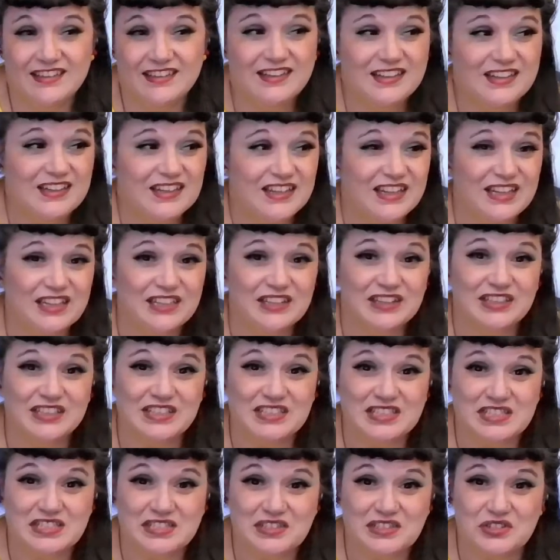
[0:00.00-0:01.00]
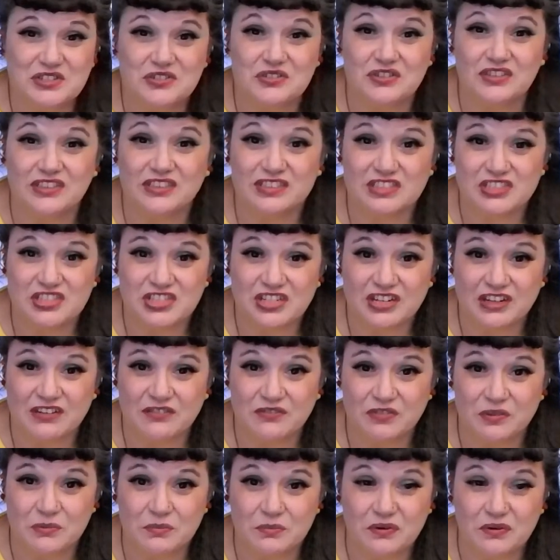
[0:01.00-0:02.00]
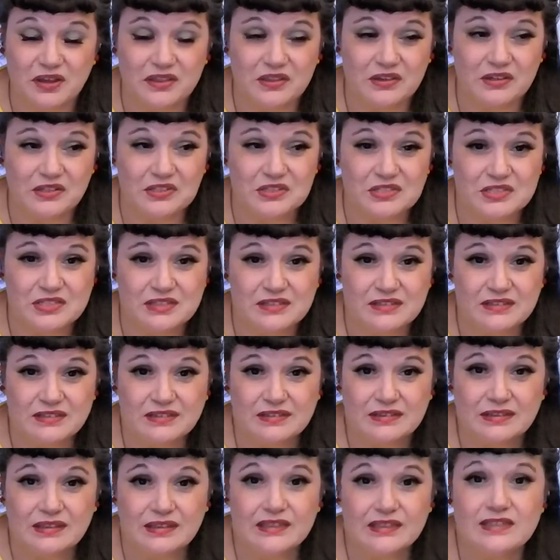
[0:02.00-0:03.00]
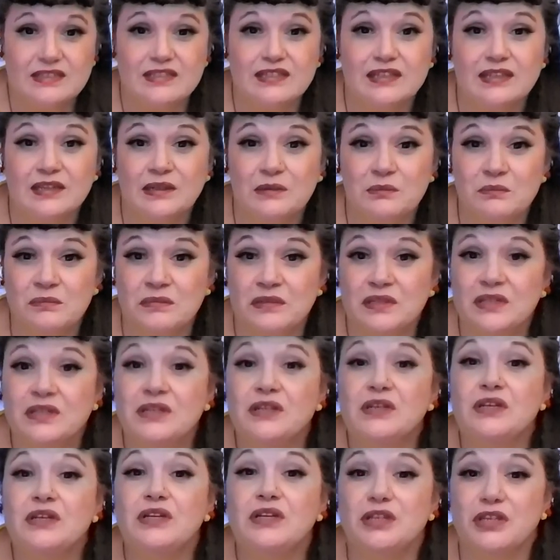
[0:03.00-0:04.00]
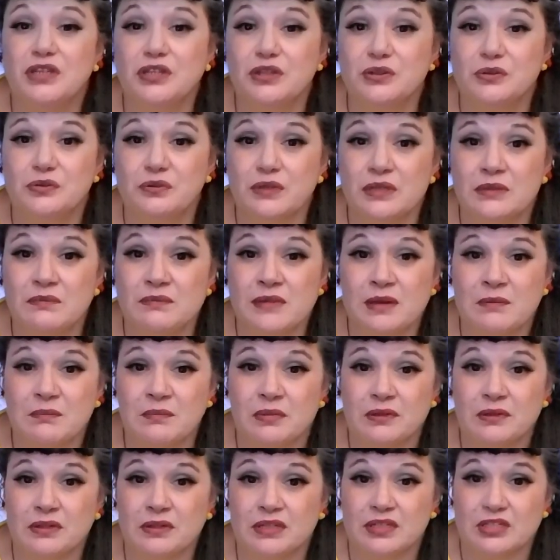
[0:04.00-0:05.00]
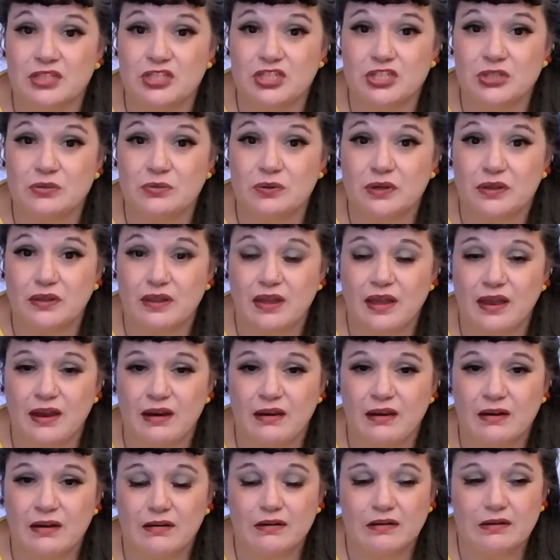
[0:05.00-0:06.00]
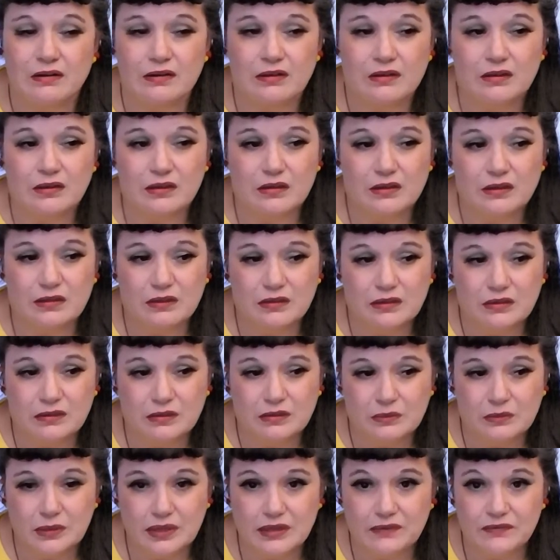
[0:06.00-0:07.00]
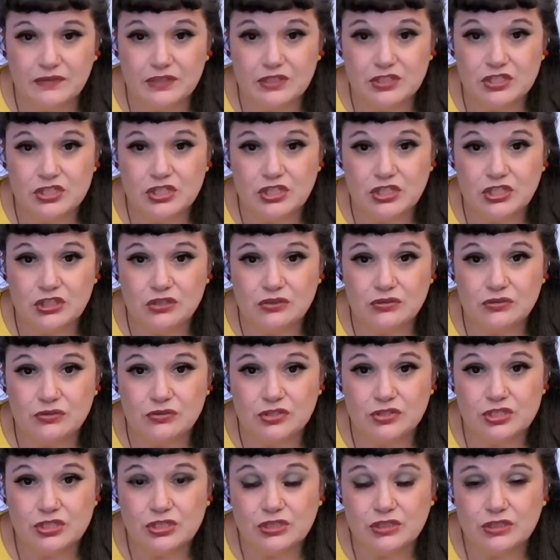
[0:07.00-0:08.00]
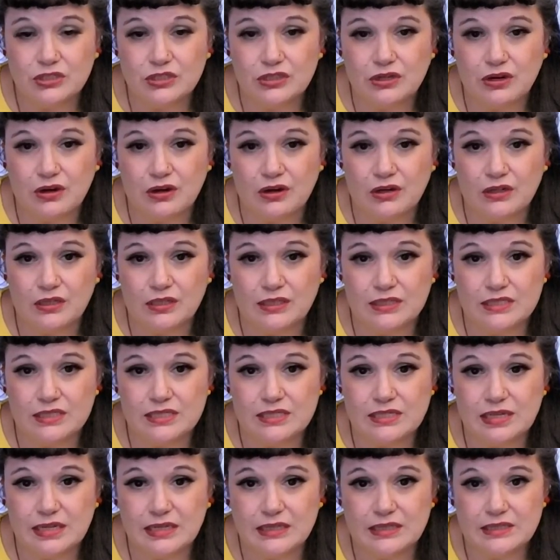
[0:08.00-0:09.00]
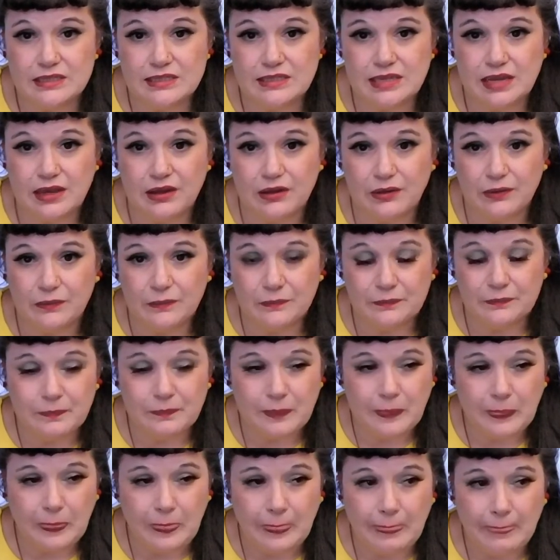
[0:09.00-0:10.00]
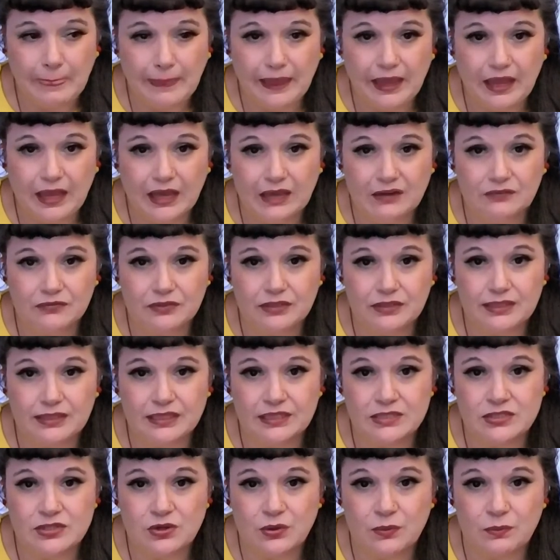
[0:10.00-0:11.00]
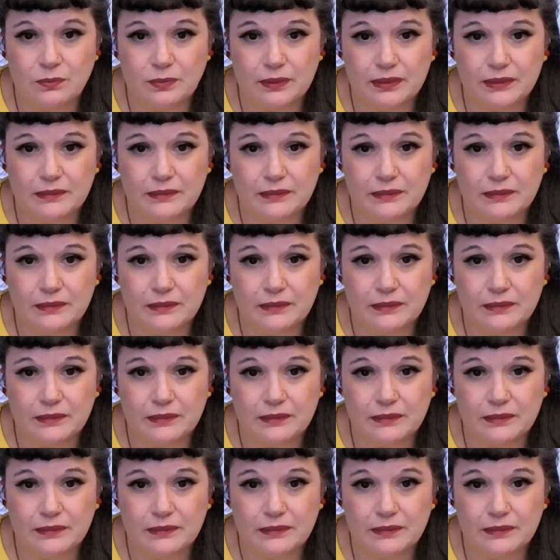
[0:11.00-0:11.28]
in this trilogy of the brothers, Tim, you remember because you were there. You have this huge yard estate sale. Everything's open.